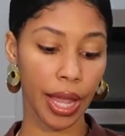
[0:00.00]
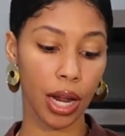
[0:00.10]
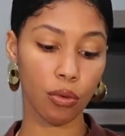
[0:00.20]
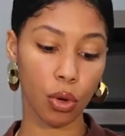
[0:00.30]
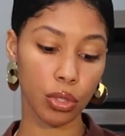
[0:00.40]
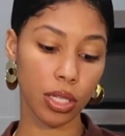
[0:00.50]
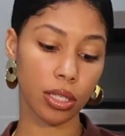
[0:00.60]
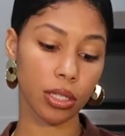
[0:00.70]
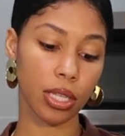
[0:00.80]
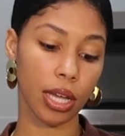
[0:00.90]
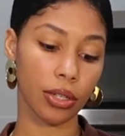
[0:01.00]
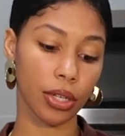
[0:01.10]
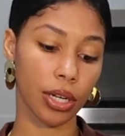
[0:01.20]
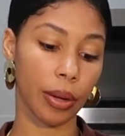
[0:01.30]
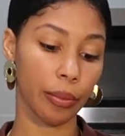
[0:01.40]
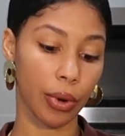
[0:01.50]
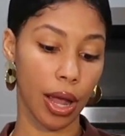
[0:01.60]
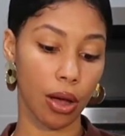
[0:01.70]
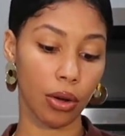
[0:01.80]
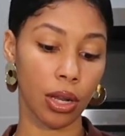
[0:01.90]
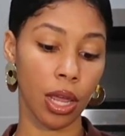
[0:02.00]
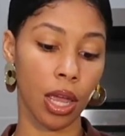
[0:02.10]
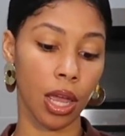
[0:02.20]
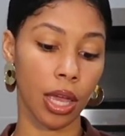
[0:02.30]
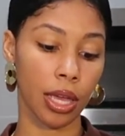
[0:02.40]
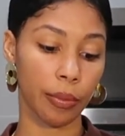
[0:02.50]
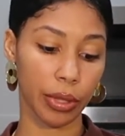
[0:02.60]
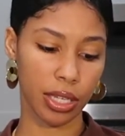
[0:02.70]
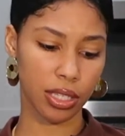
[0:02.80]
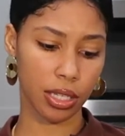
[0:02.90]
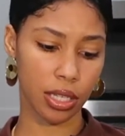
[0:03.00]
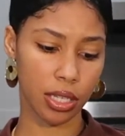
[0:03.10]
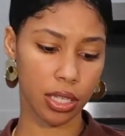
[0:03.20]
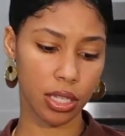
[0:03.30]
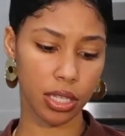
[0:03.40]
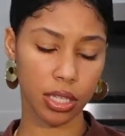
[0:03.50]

and roast until tender and brown in places.